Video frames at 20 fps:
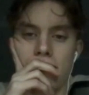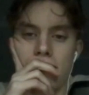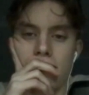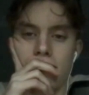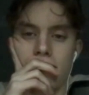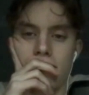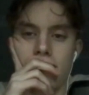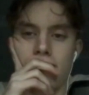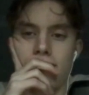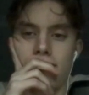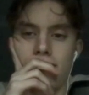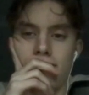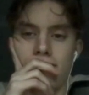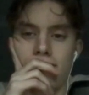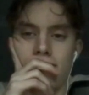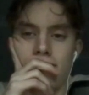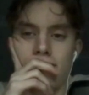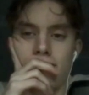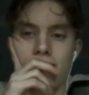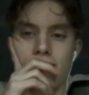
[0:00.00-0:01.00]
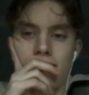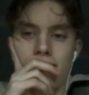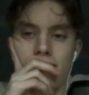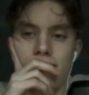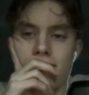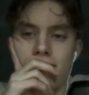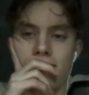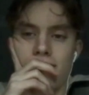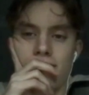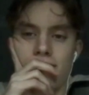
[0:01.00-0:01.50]

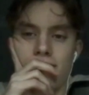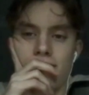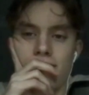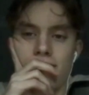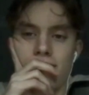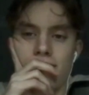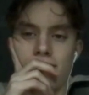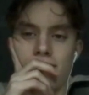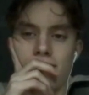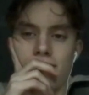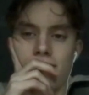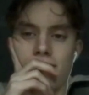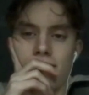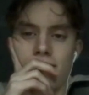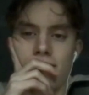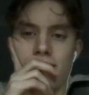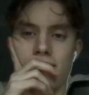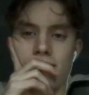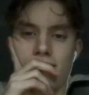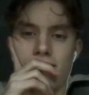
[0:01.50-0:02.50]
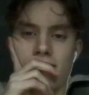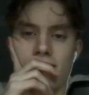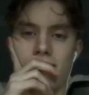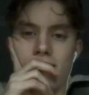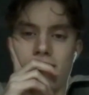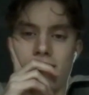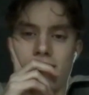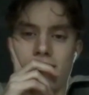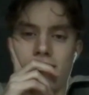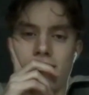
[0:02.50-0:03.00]

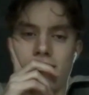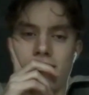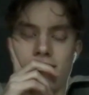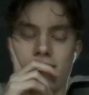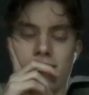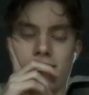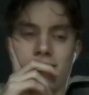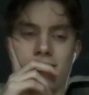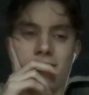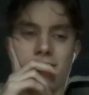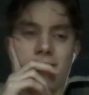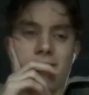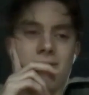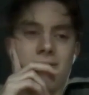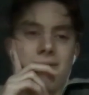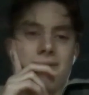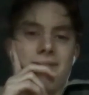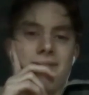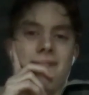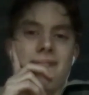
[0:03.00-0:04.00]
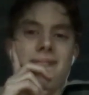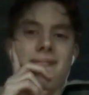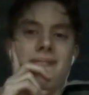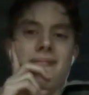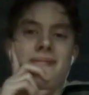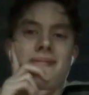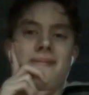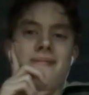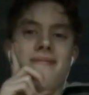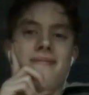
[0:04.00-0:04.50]

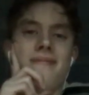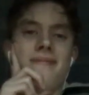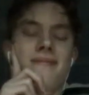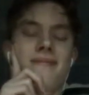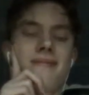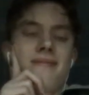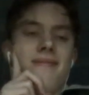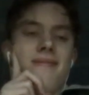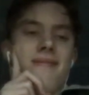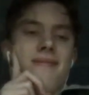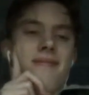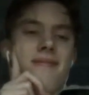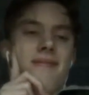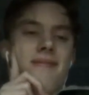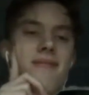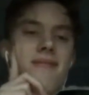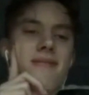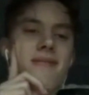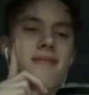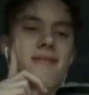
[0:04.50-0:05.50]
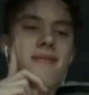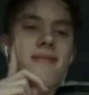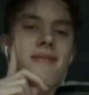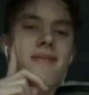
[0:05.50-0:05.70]
The person shown says nothing.